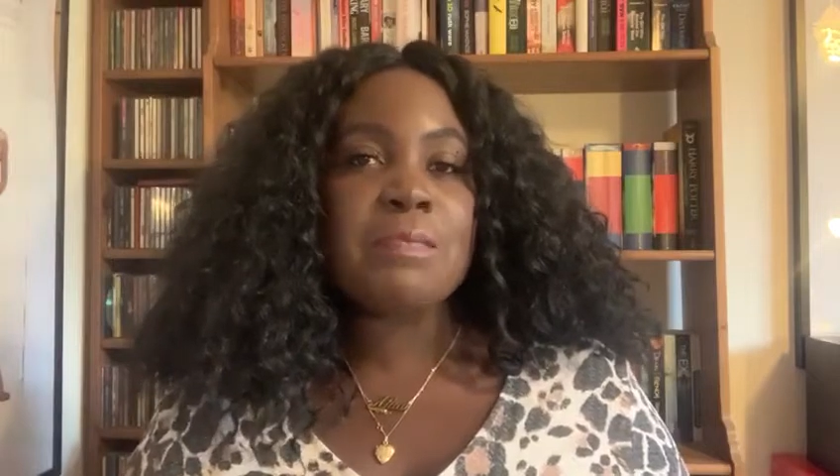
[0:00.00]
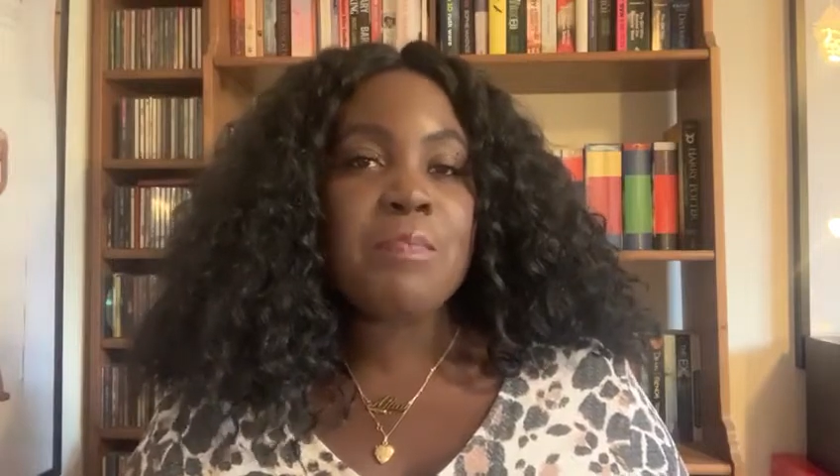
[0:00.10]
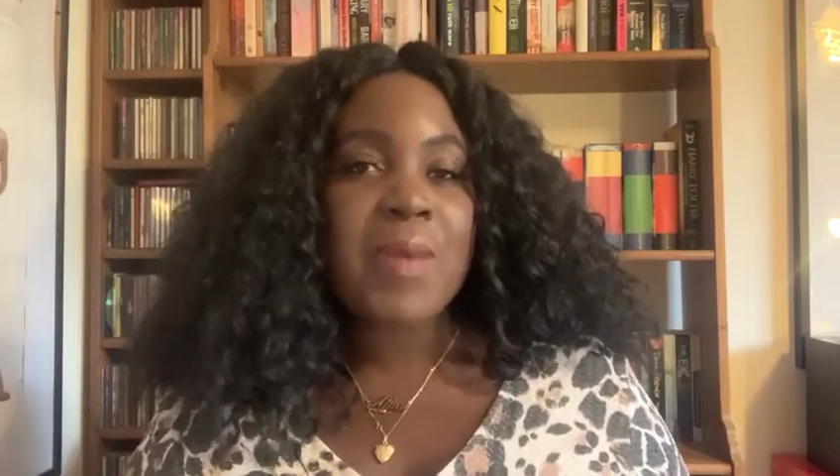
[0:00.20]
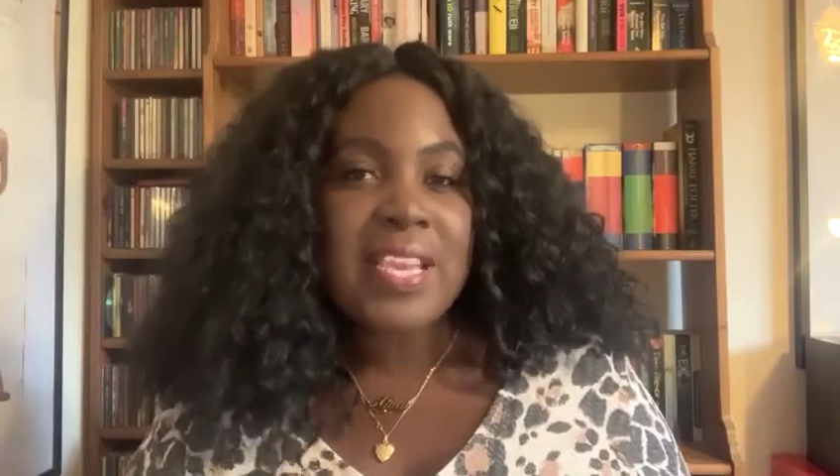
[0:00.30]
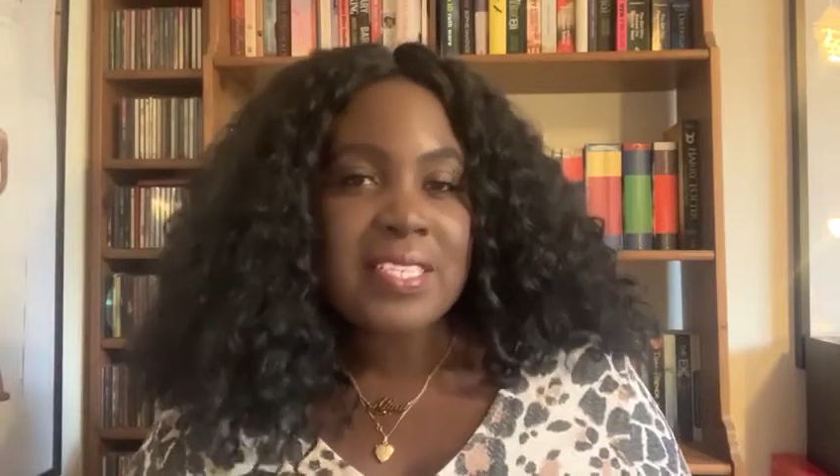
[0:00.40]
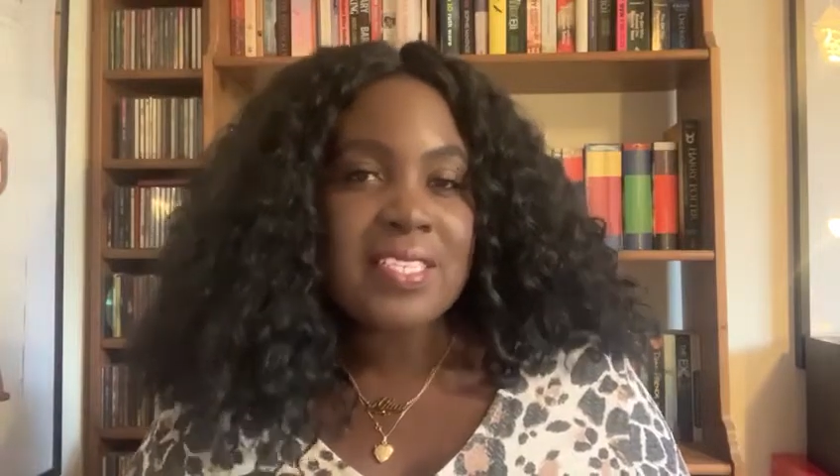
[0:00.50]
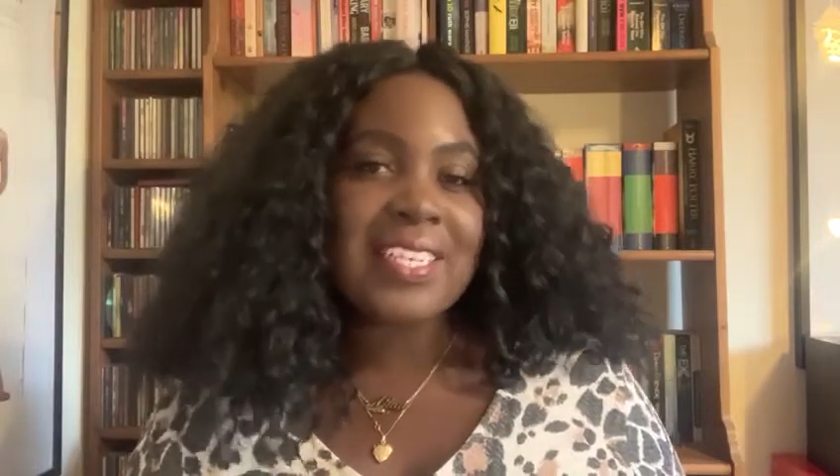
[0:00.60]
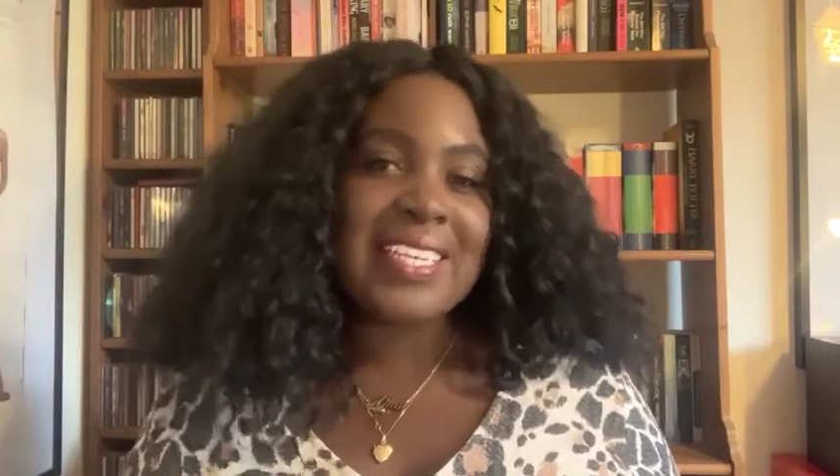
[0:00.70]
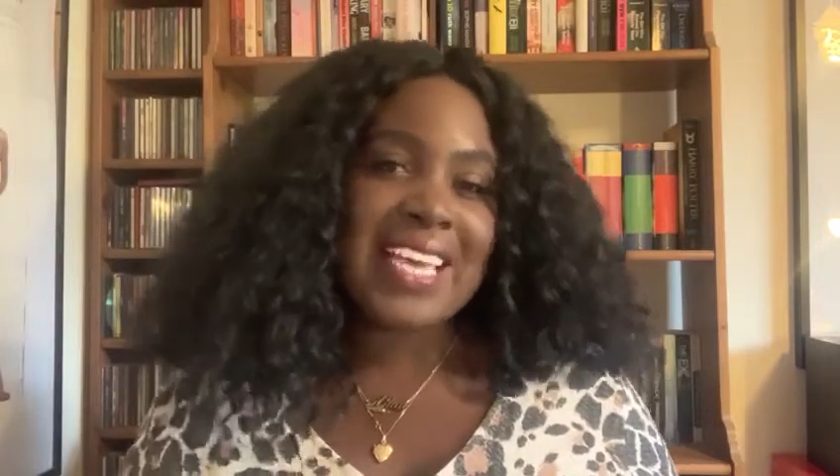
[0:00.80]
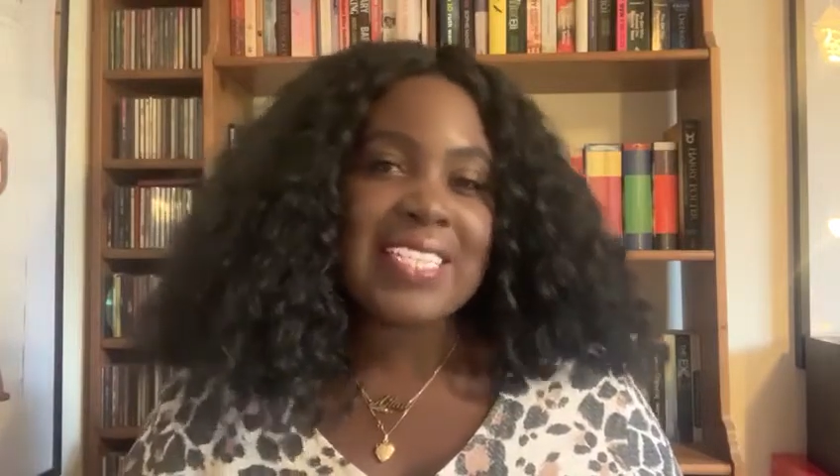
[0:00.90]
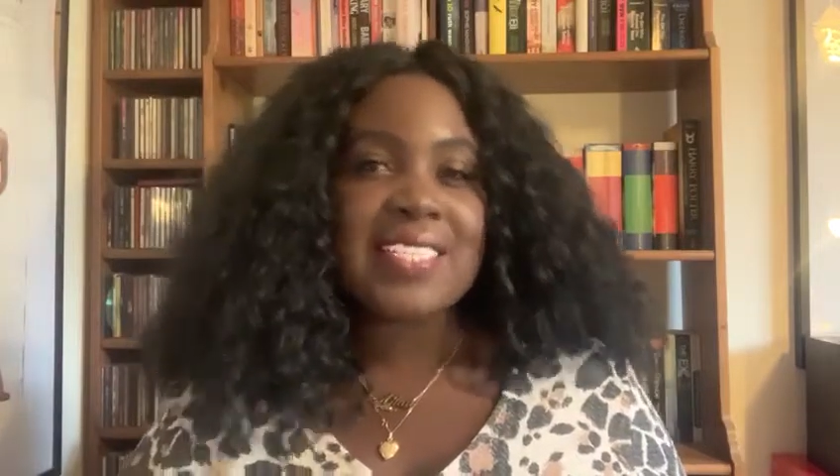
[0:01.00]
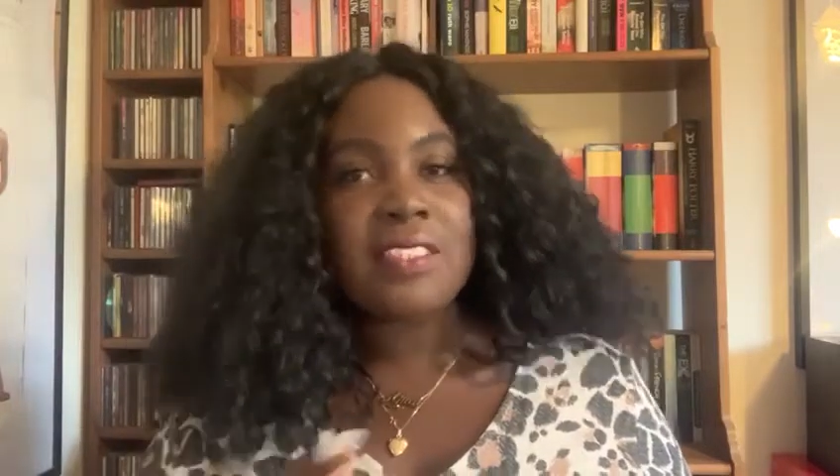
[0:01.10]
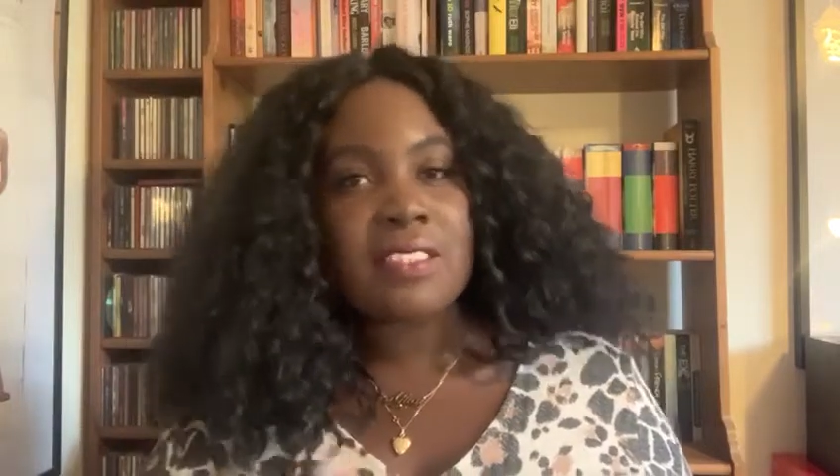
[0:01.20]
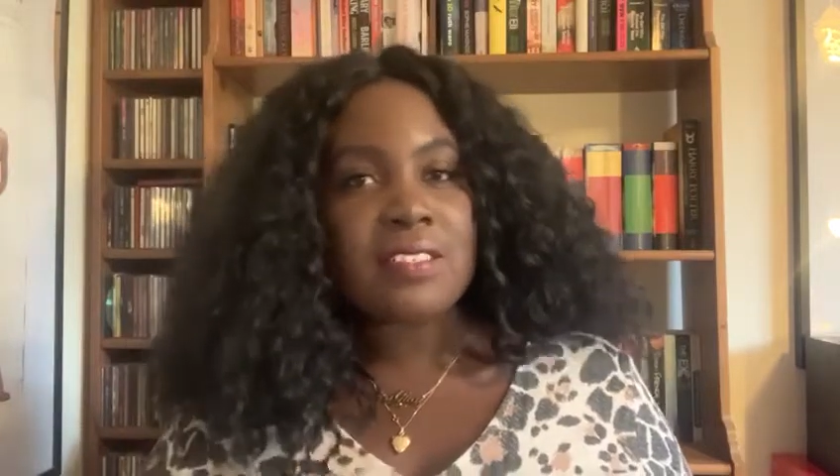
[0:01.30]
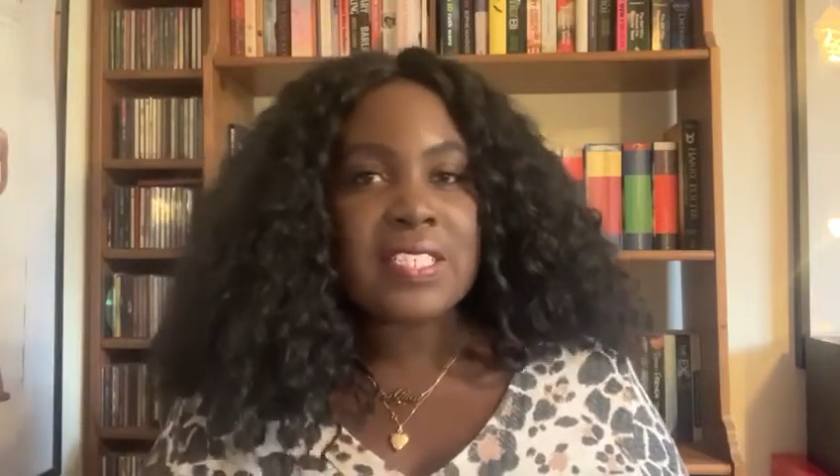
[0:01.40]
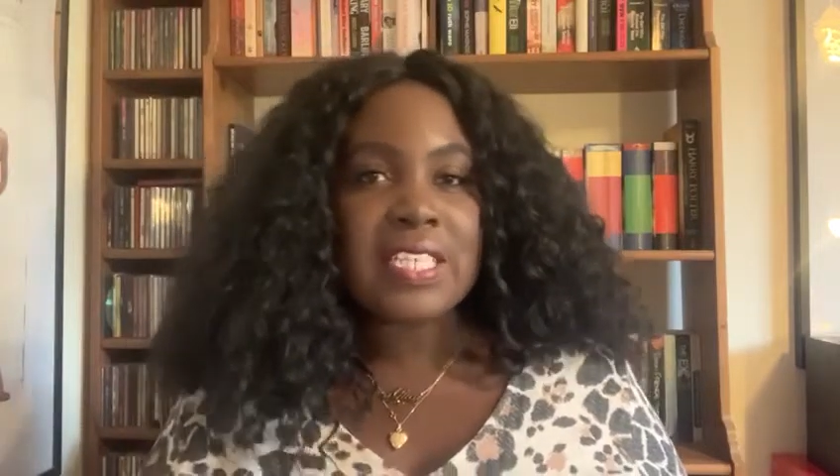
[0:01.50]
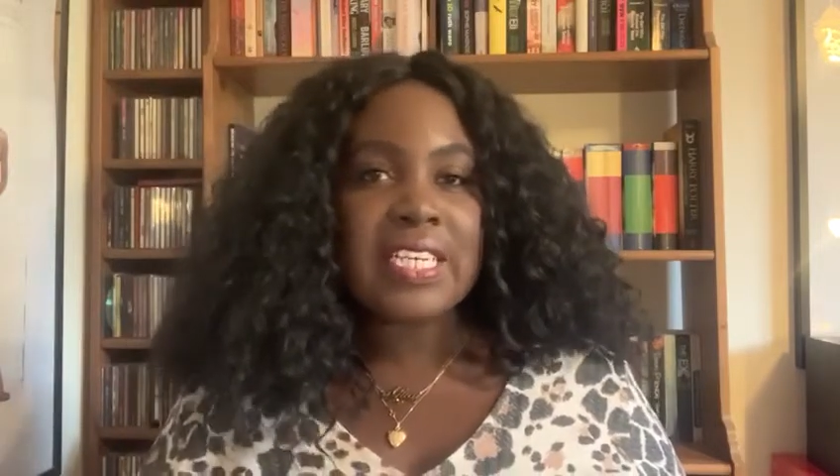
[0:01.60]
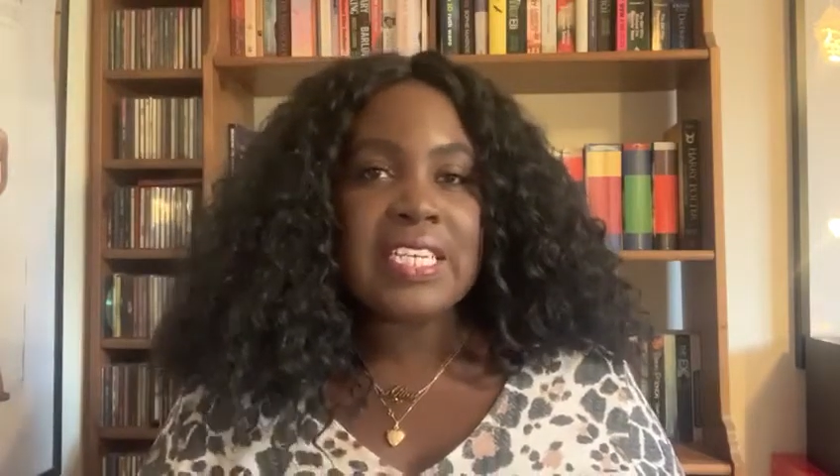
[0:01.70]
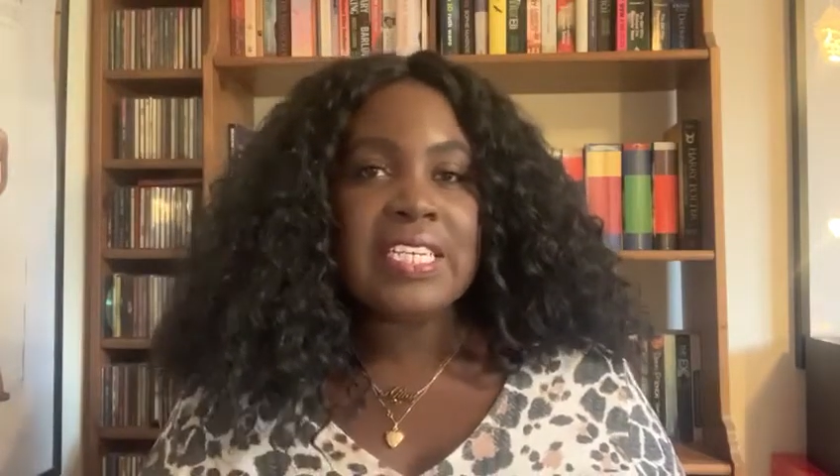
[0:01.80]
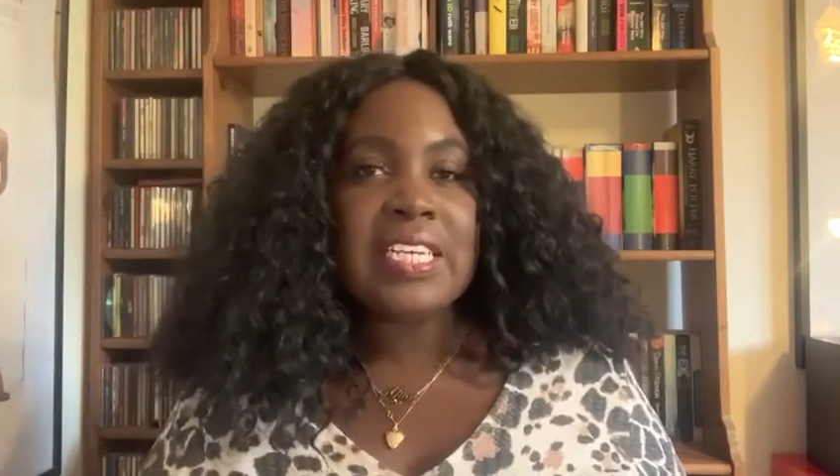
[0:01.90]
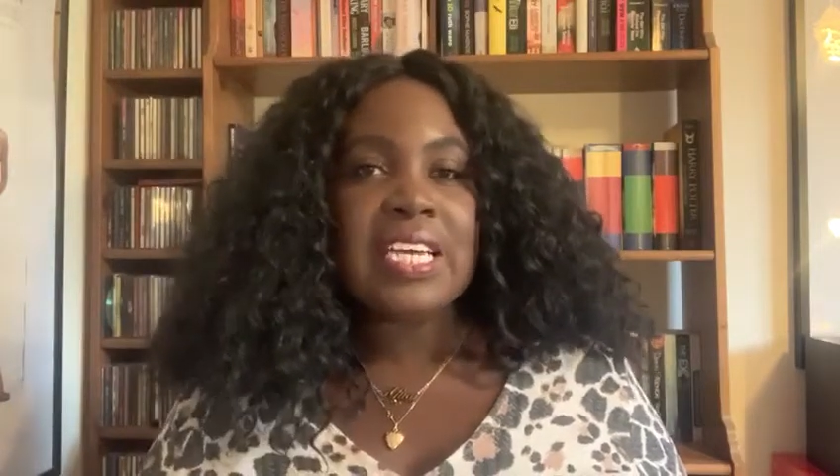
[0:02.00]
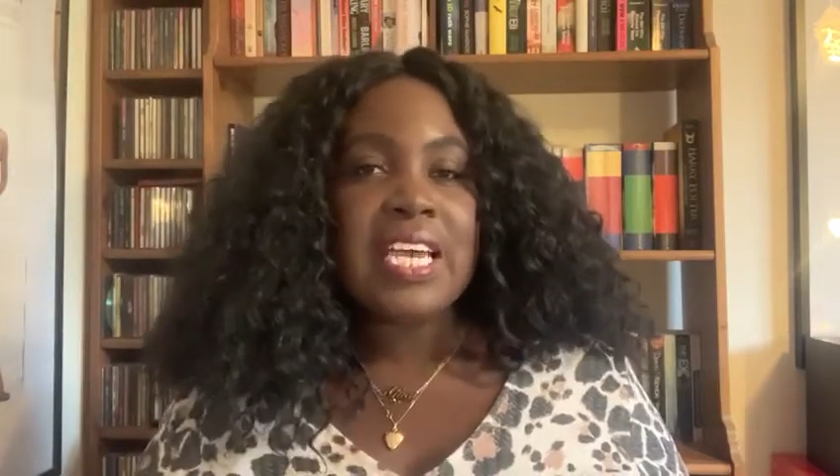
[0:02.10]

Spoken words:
based, I guess, loosely,